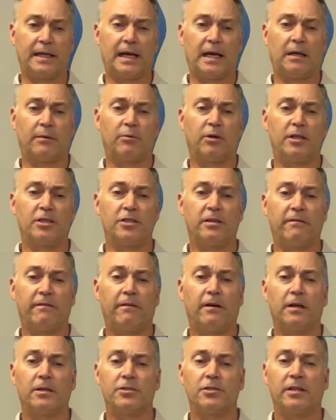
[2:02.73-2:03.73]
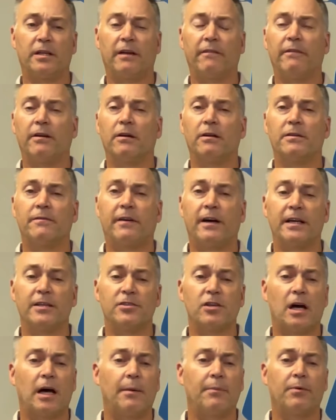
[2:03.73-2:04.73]
calibration function that
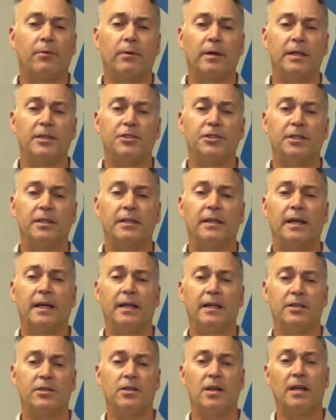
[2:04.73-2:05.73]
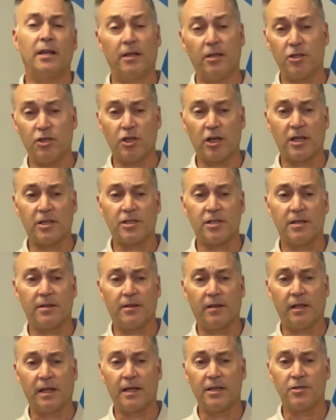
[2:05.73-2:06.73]
verifies operation and adjusts
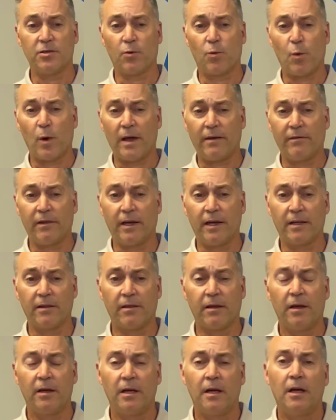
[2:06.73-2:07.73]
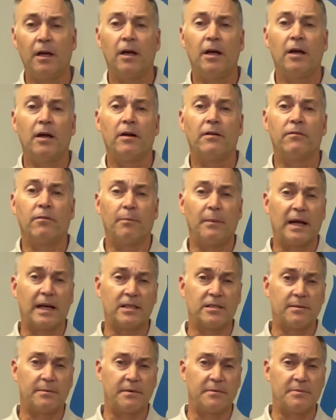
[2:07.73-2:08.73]
the laser wavelength for
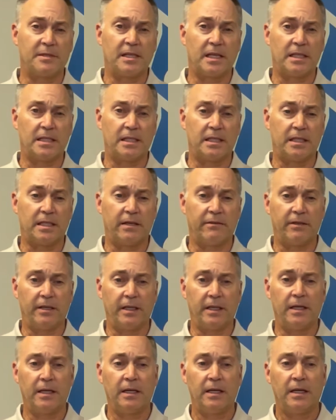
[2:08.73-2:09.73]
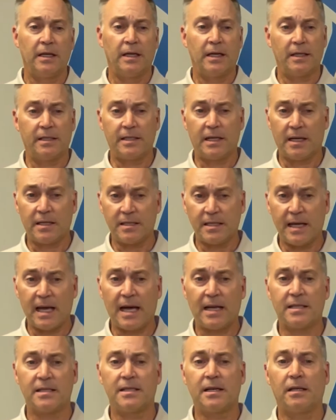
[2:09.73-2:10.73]
maximum sensitivity. A test
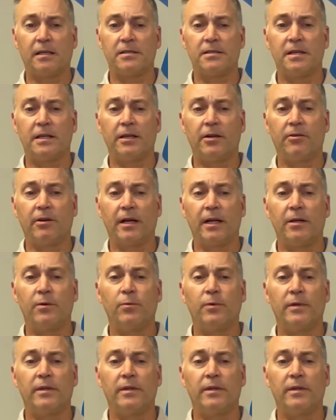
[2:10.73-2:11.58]
gas cell is integrated